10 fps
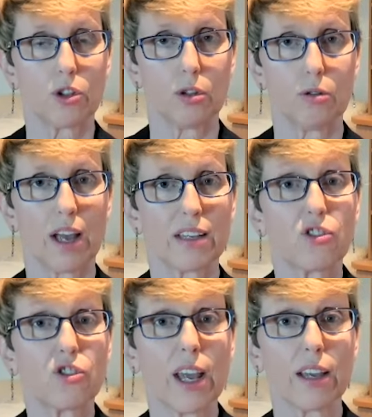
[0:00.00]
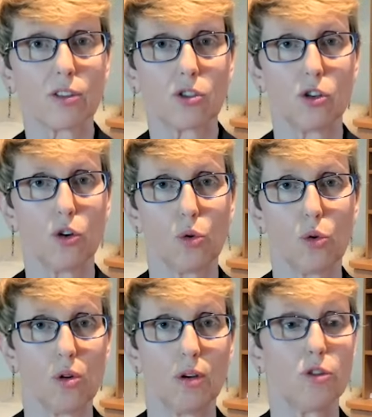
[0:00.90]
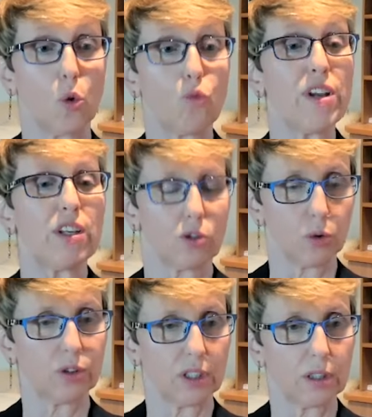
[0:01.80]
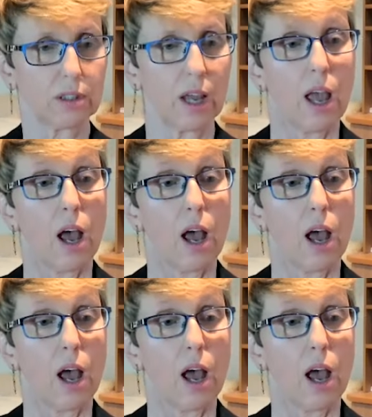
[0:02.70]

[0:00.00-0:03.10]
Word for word: to assess your, your resources.